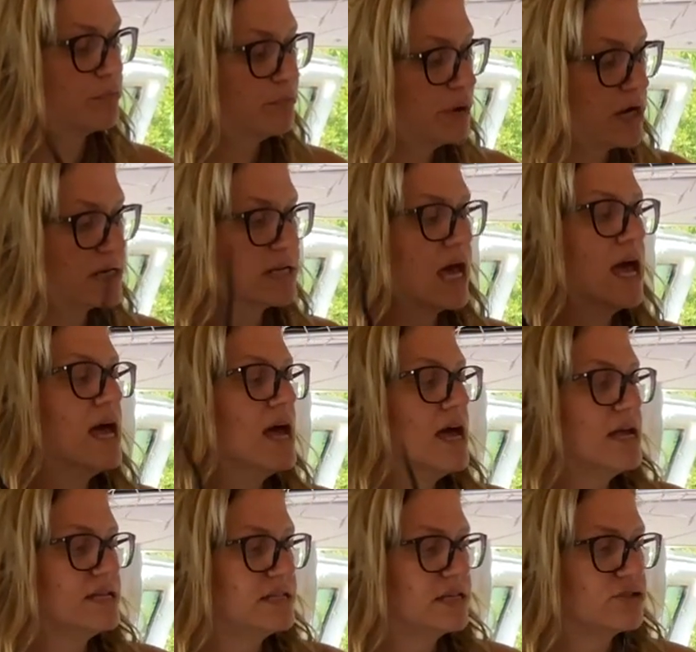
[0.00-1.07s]
But
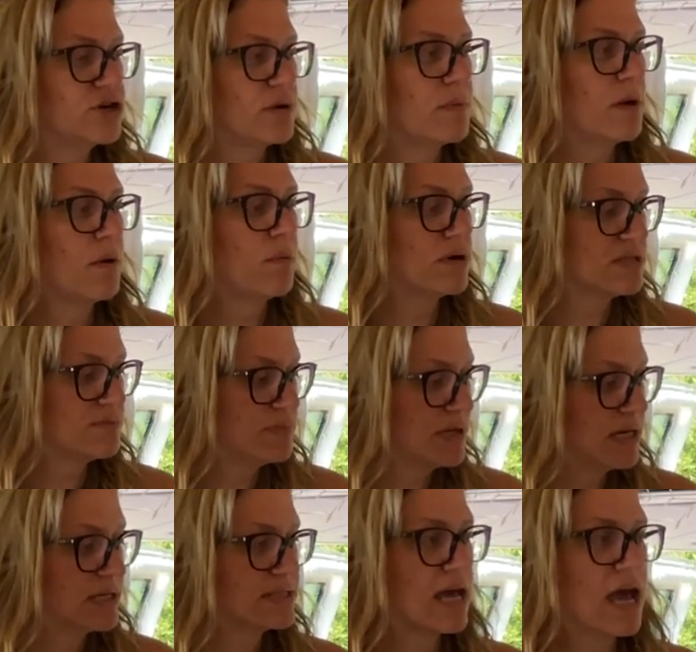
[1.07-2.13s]
Teardrop was
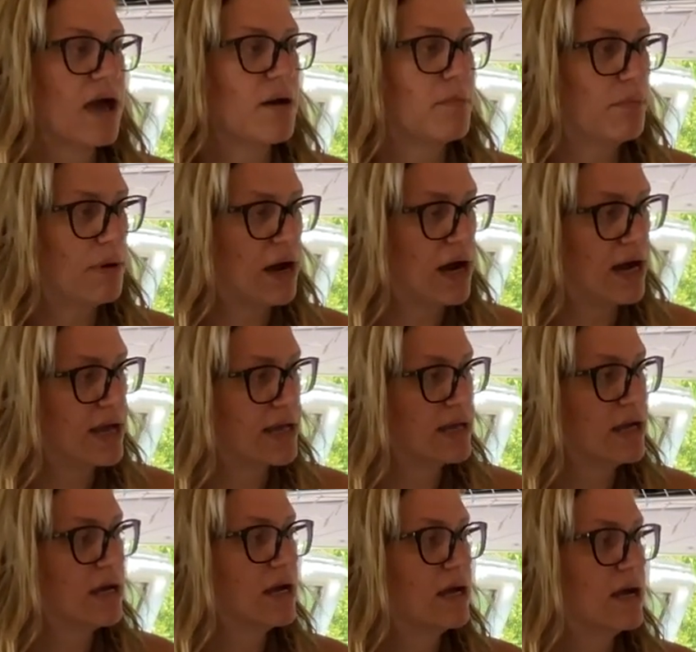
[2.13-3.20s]
picked by
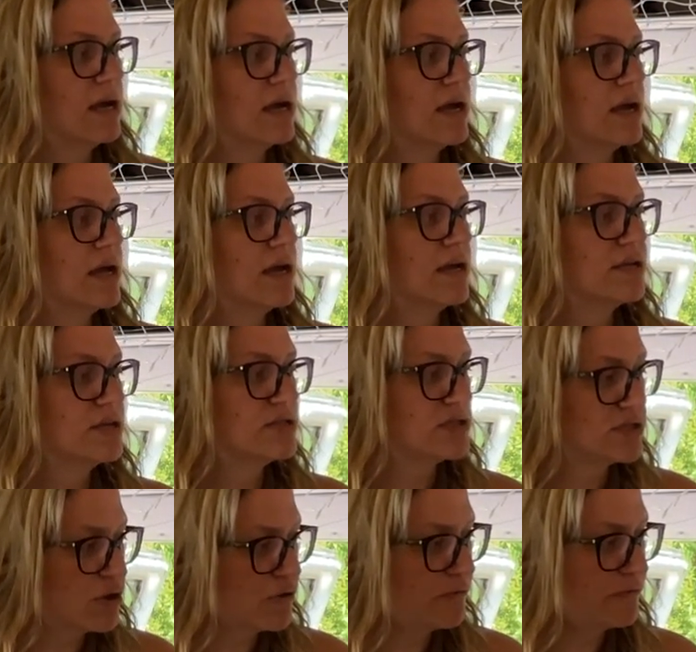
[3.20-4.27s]

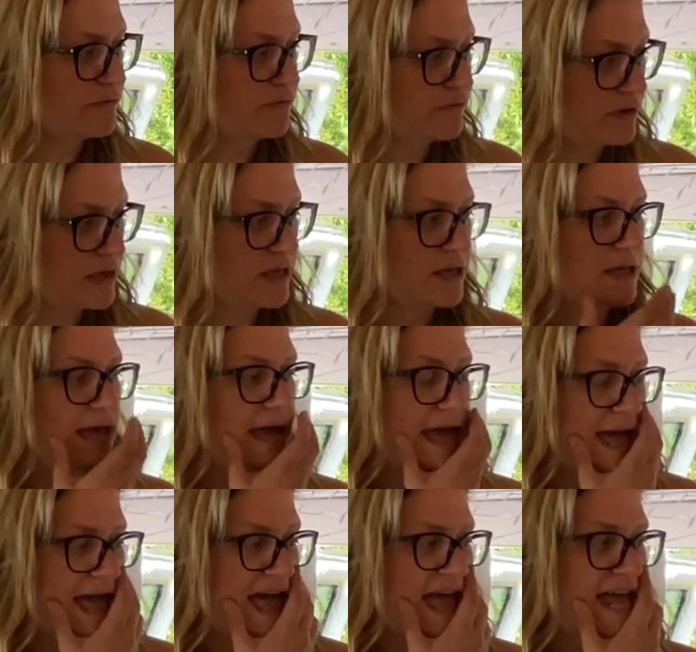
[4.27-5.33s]
Sophie
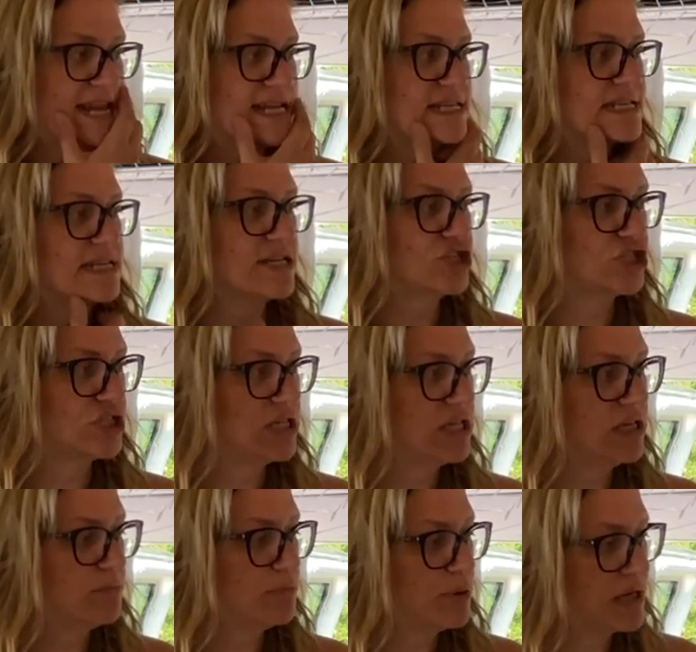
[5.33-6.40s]
and
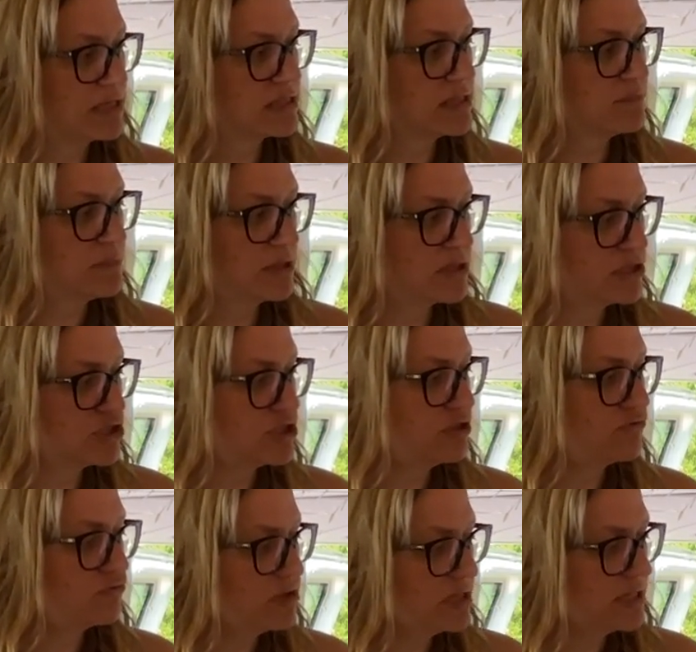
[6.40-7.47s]
she picked it because she
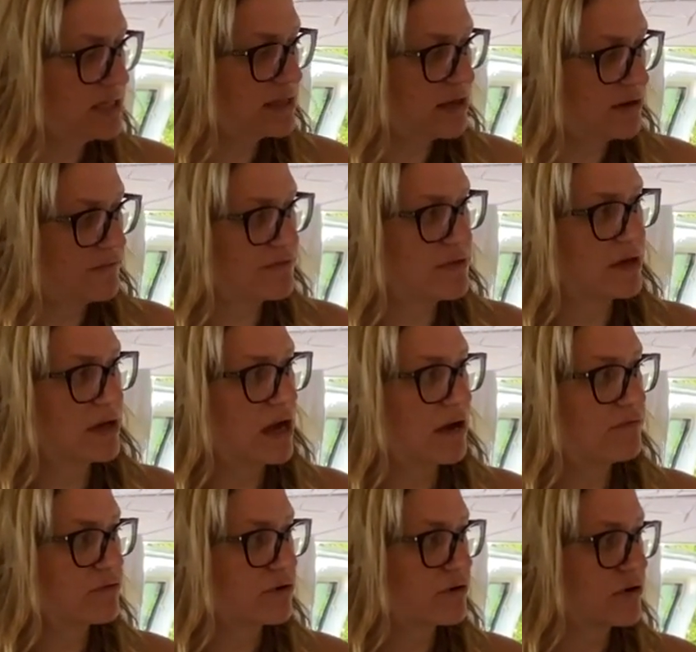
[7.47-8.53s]
really loved the
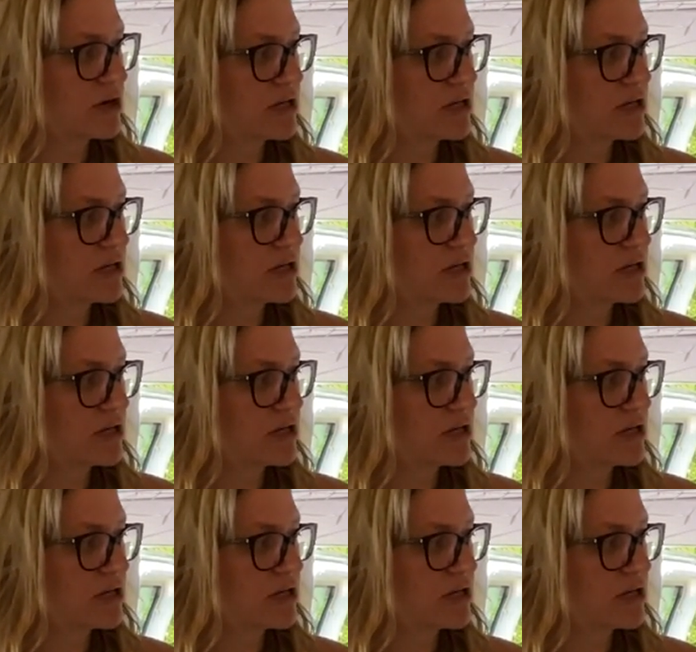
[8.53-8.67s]
cover.